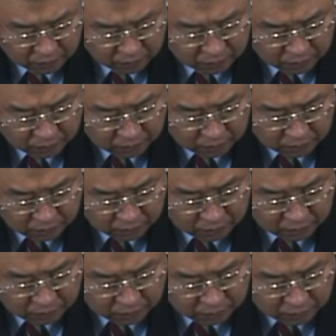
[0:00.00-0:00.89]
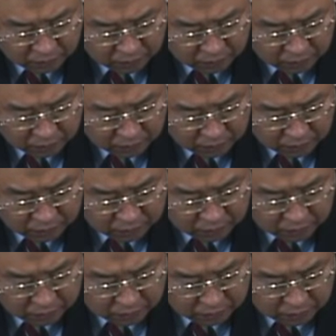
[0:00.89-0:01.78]
he must make
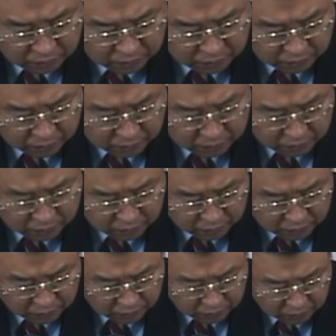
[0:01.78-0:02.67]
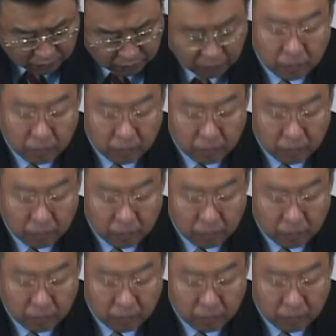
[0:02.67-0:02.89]
restitution